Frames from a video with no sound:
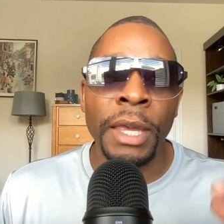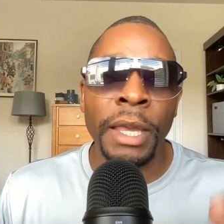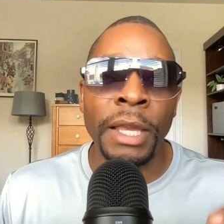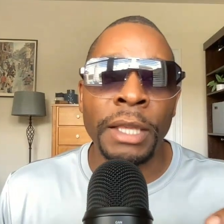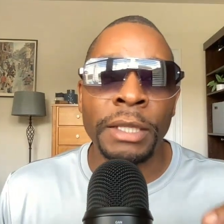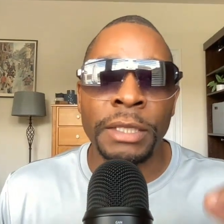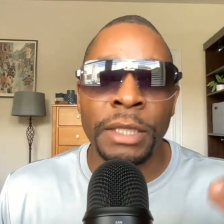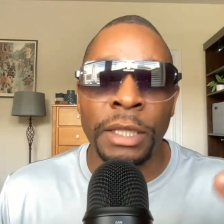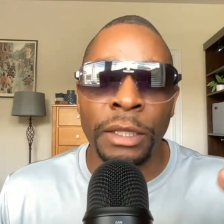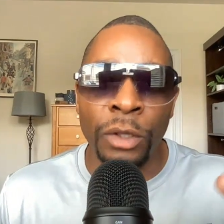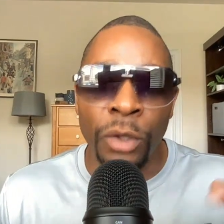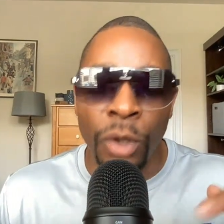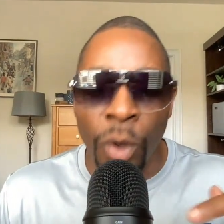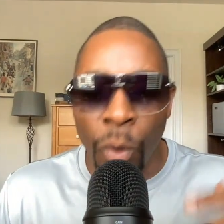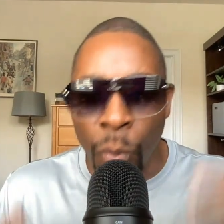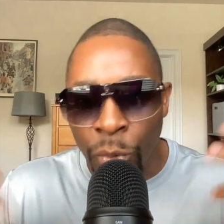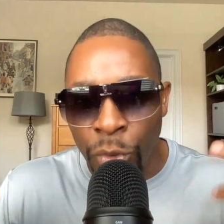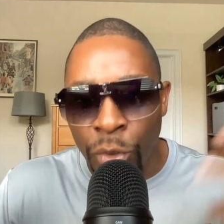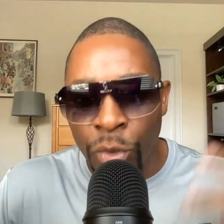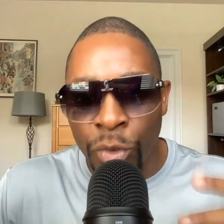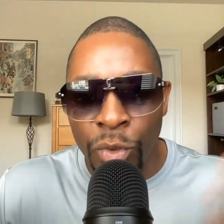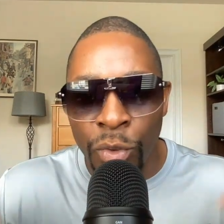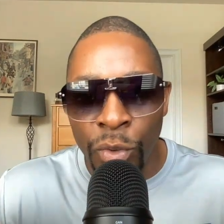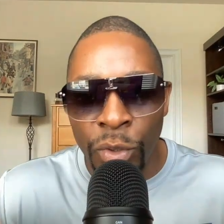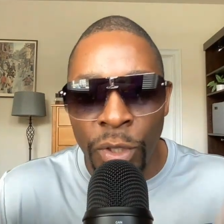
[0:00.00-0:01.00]
it's you know when
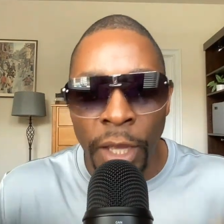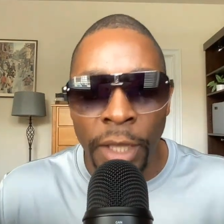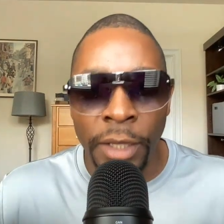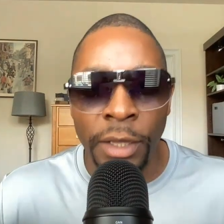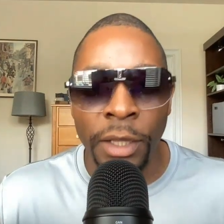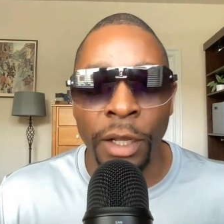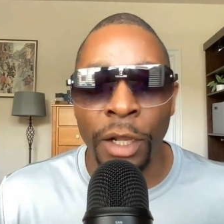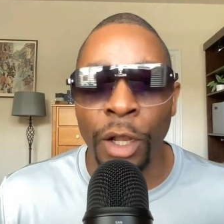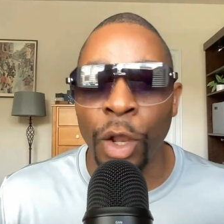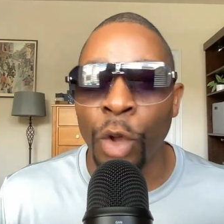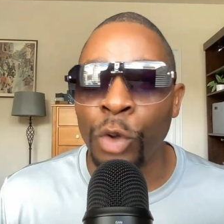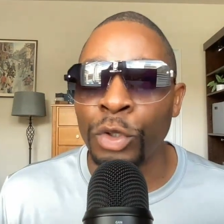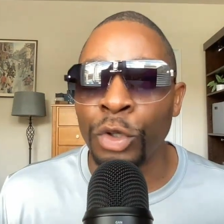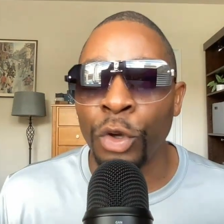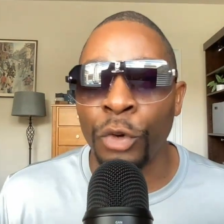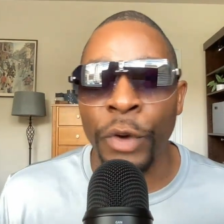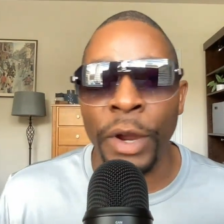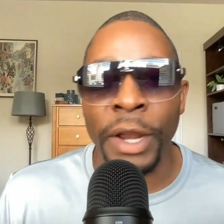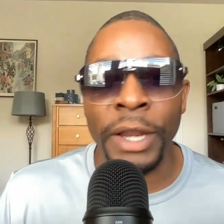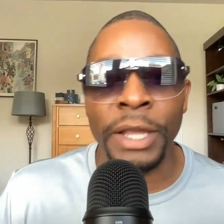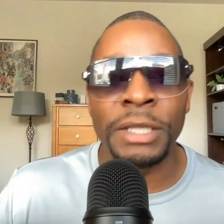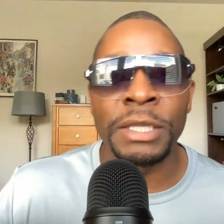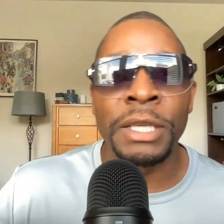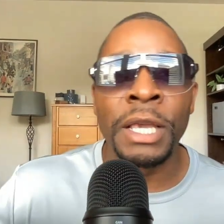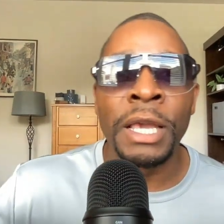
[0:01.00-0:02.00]
you do like the closing
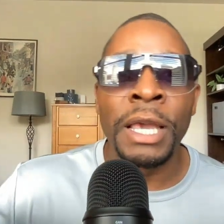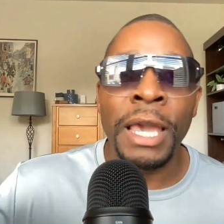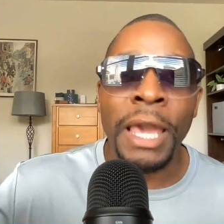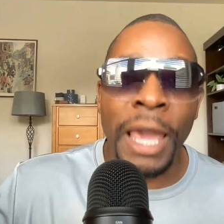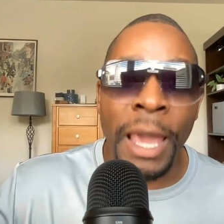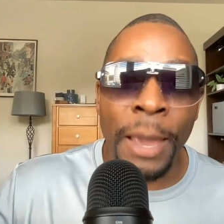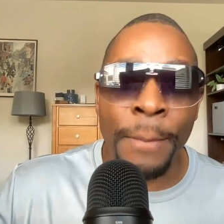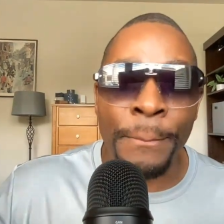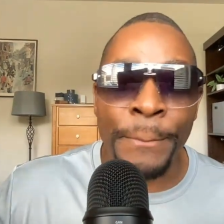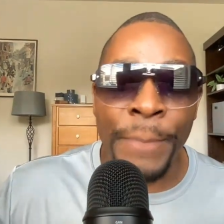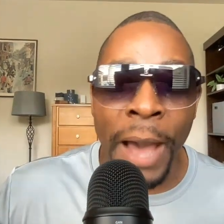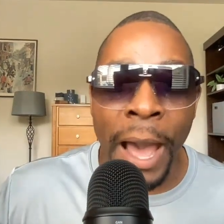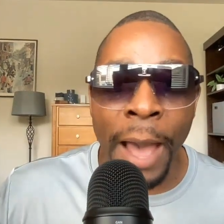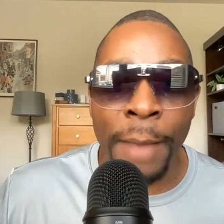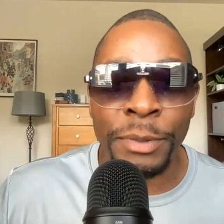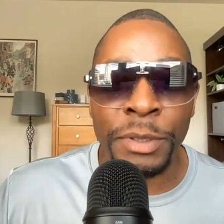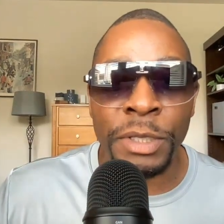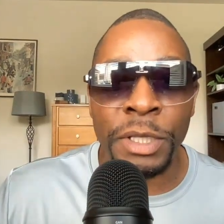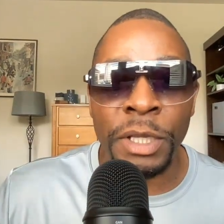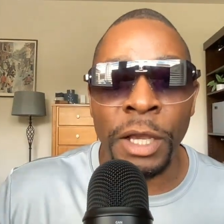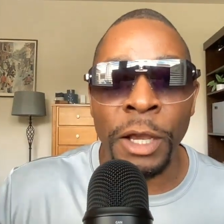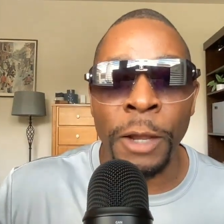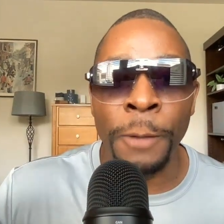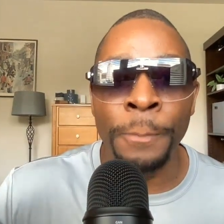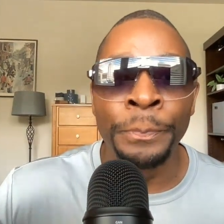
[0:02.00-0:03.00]
credits, it
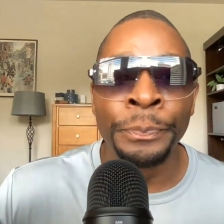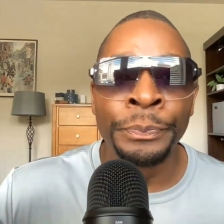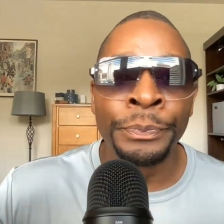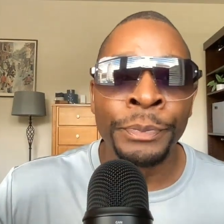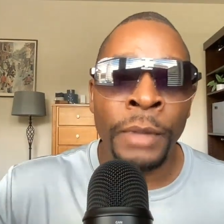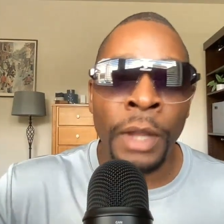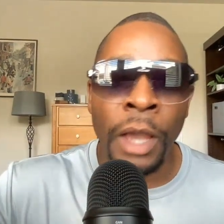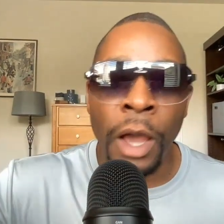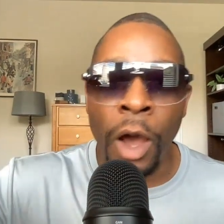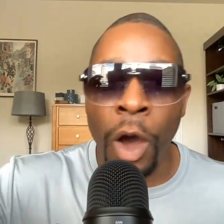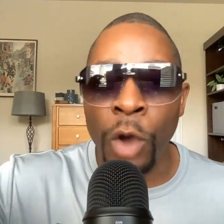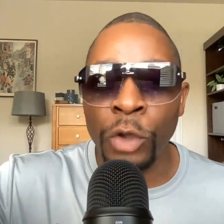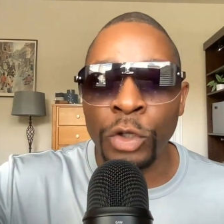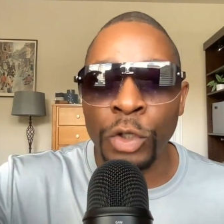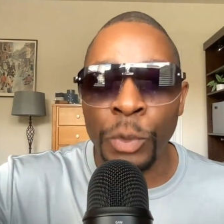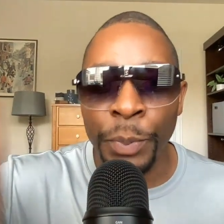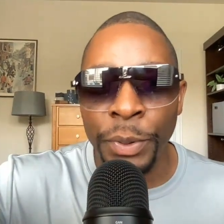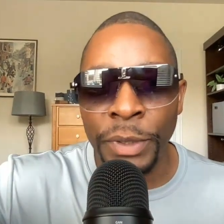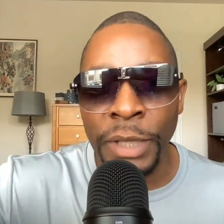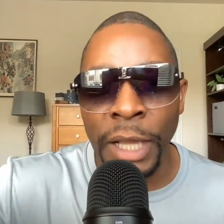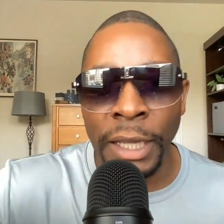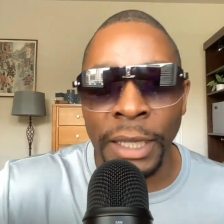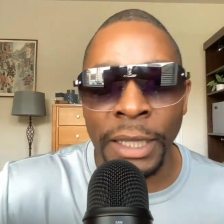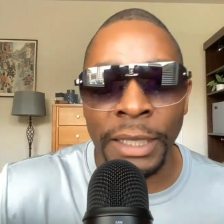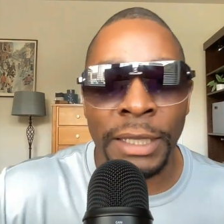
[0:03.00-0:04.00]
pops up. I also
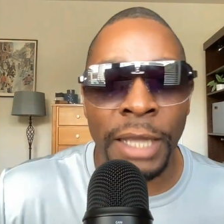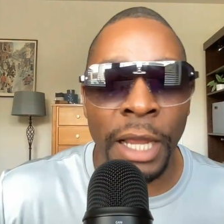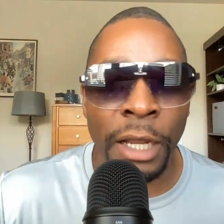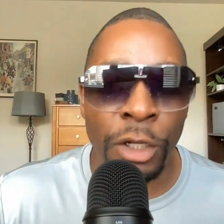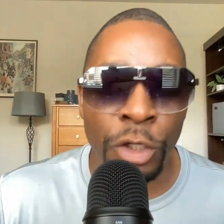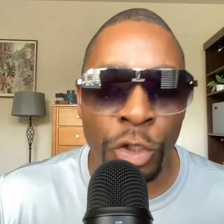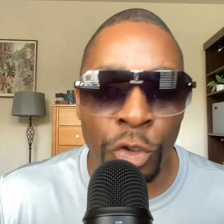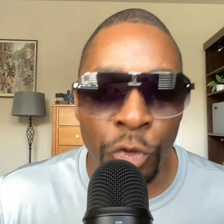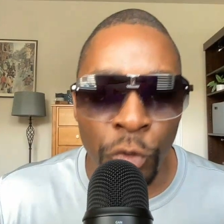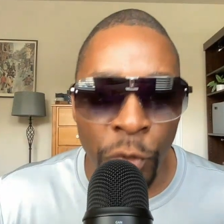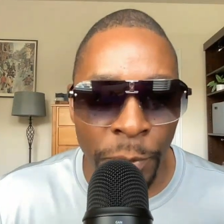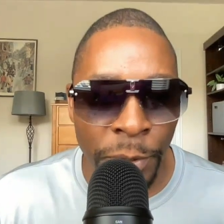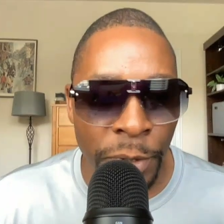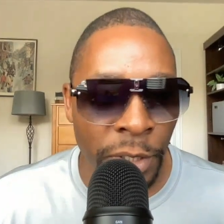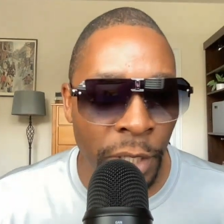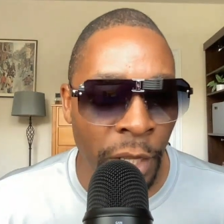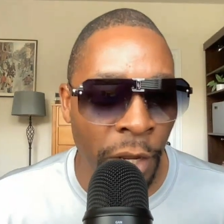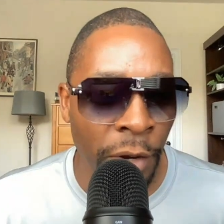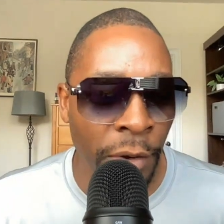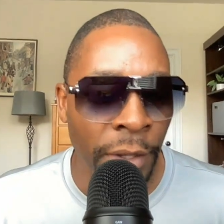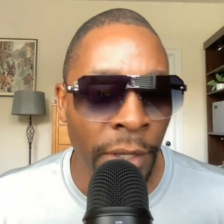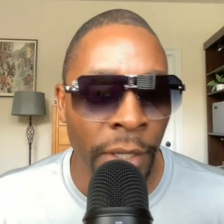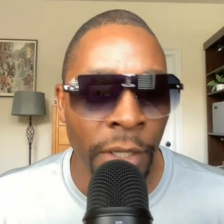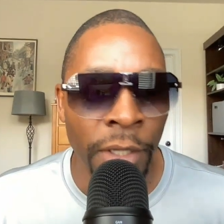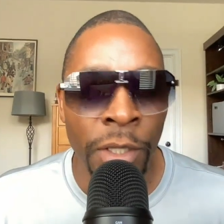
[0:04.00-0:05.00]
put that link down in the description
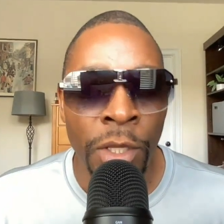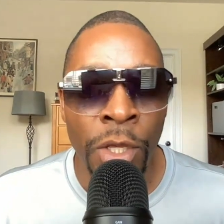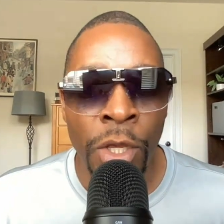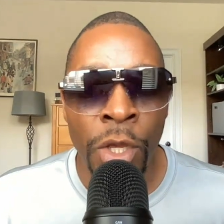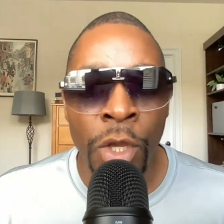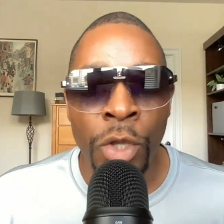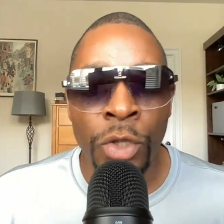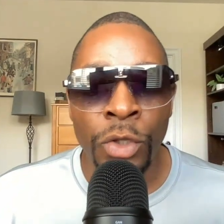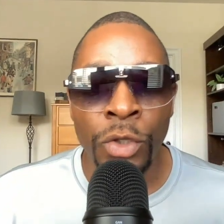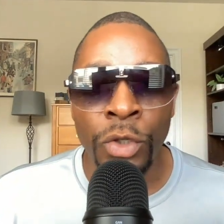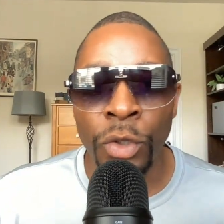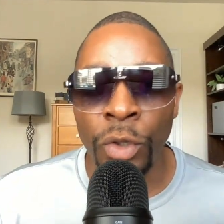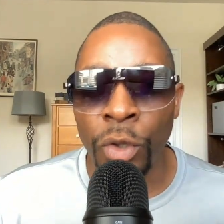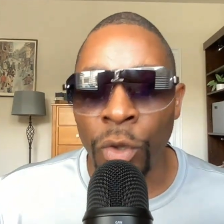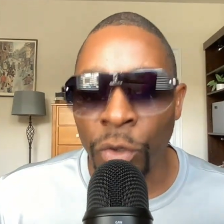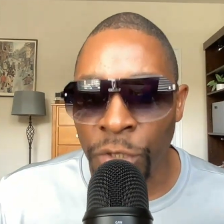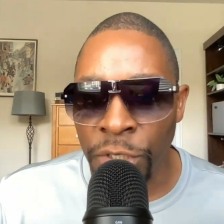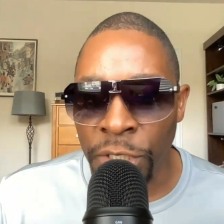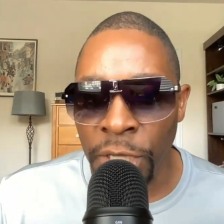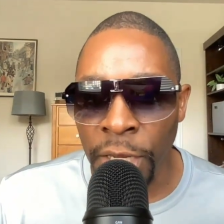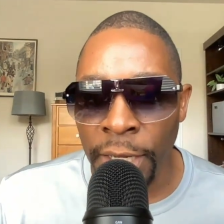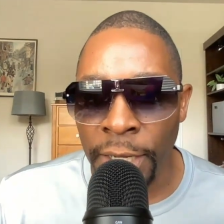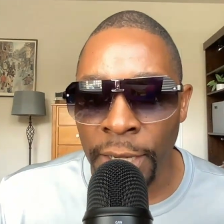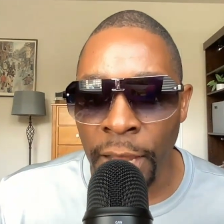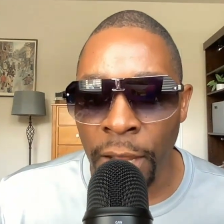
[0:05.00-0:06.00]
area so you go
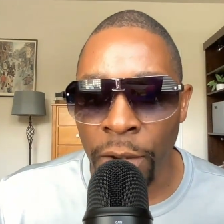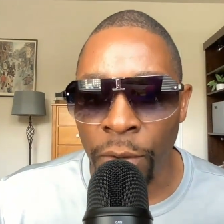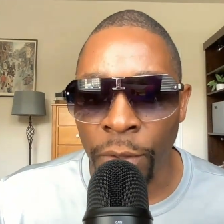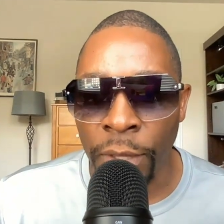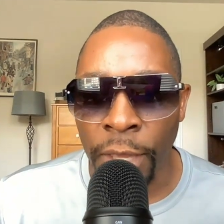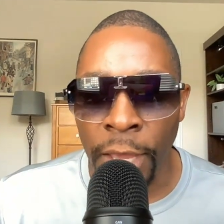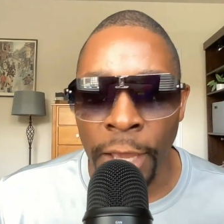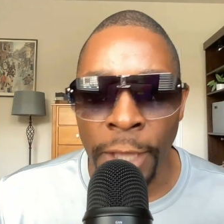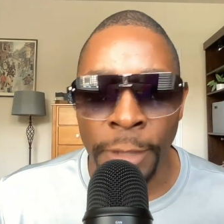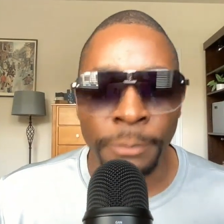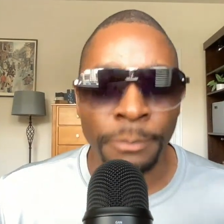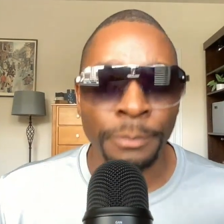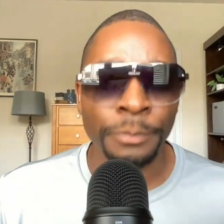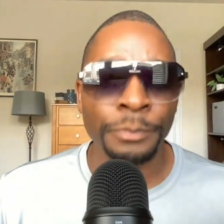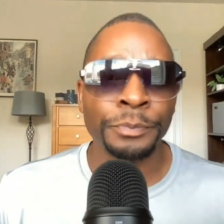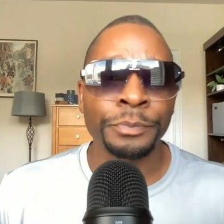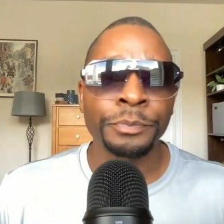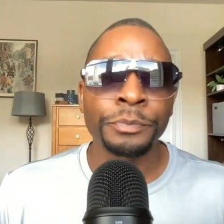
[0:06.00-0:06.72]
check it out. Okay.